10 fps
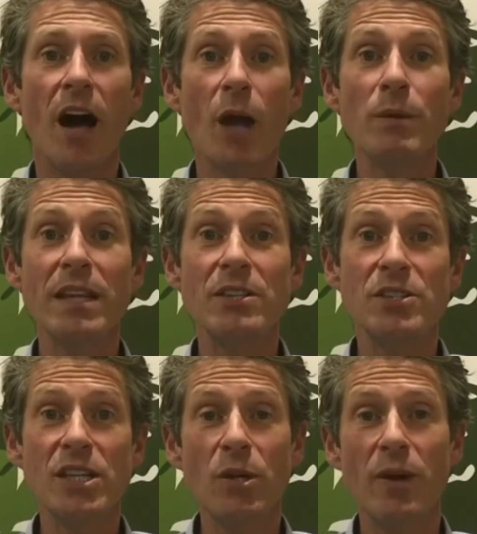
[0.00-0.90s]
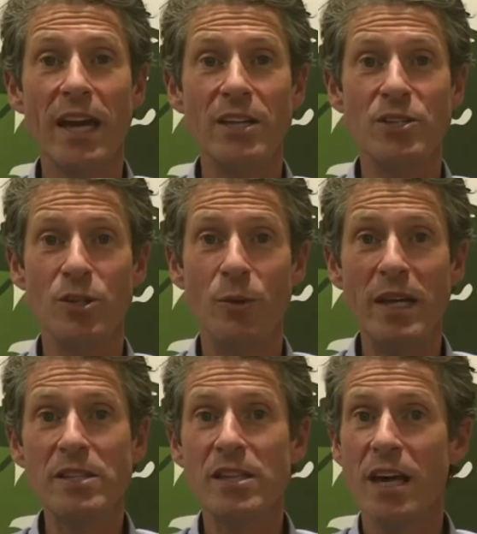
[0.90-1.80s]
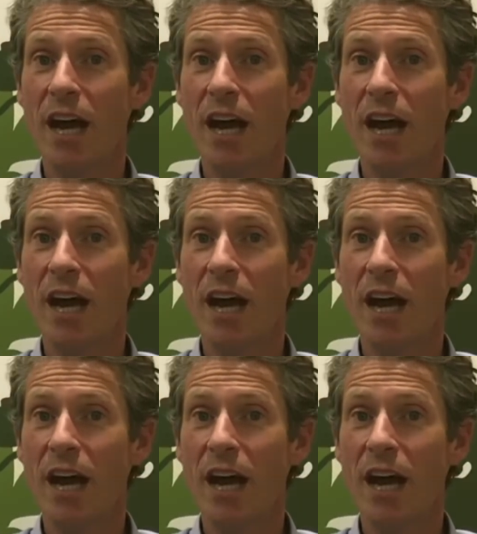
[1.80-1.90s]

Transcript: I would then see you again in 2 weeks,